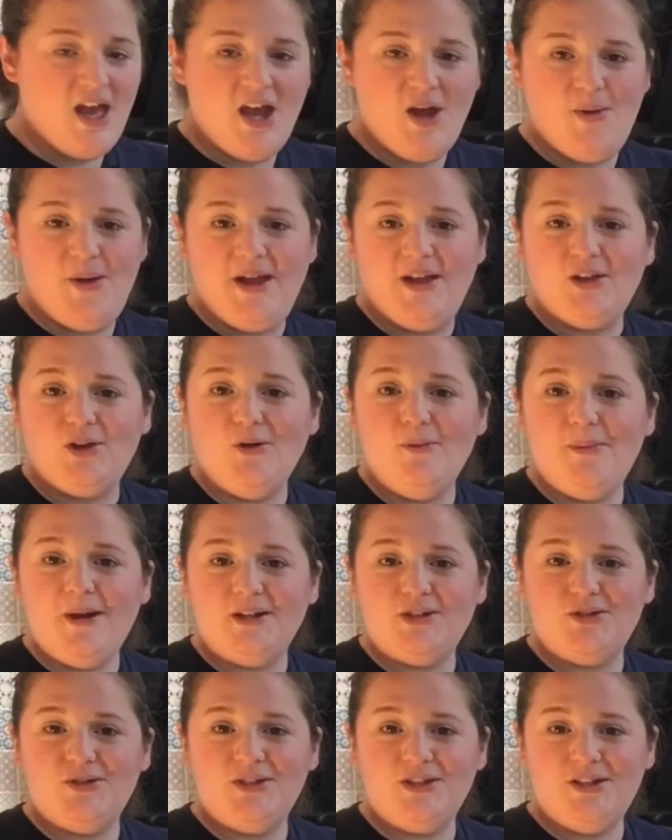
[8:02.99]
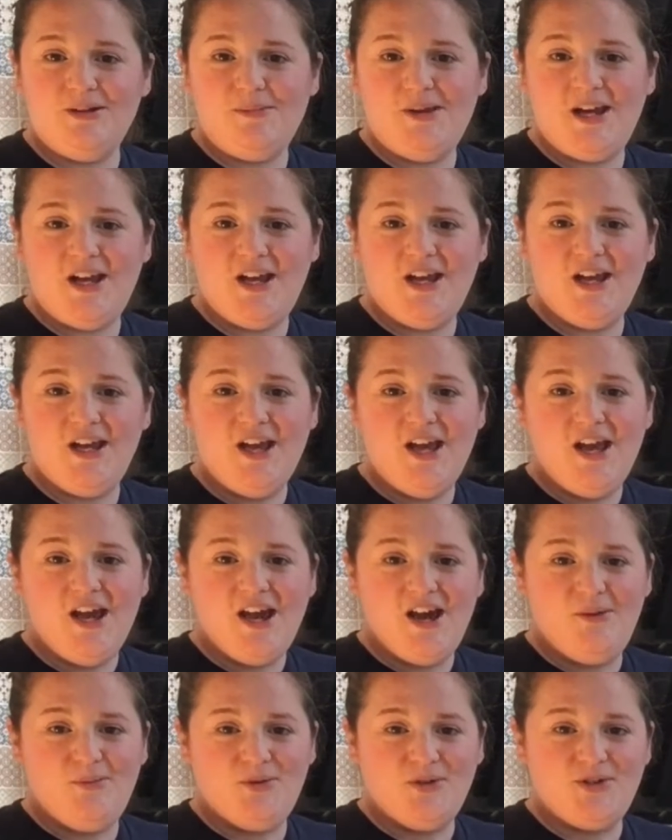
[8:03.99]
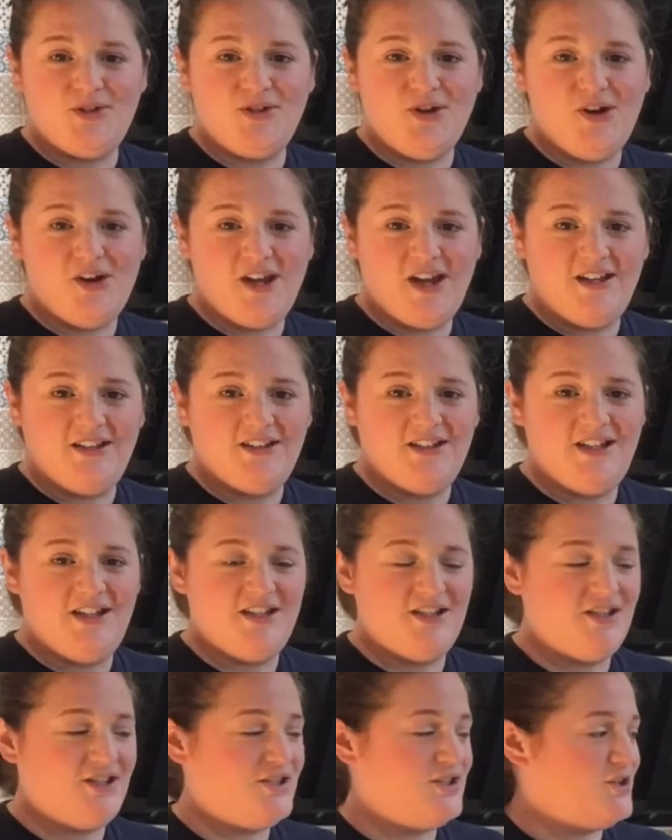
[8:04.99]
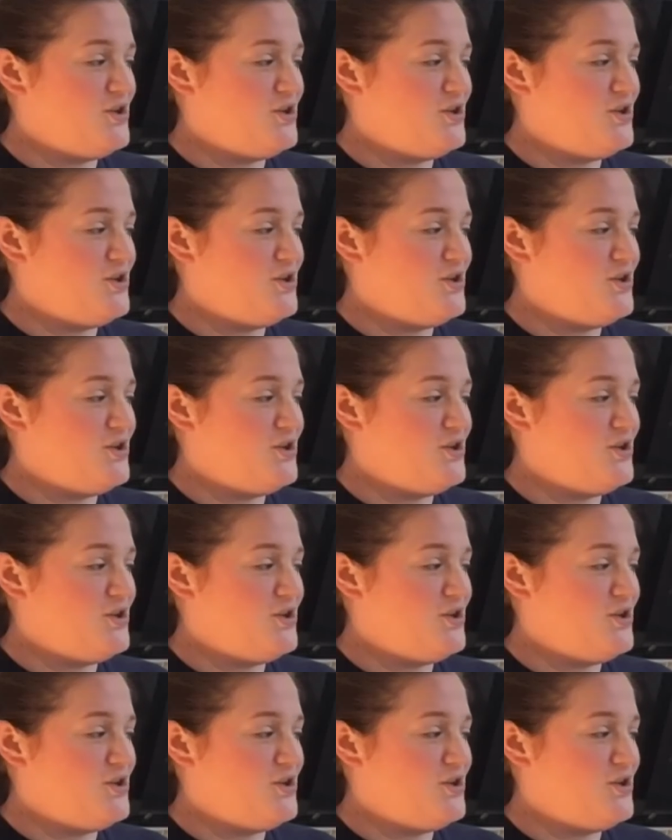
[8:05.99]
Anyway, come back to us in a minute and we'll start getting this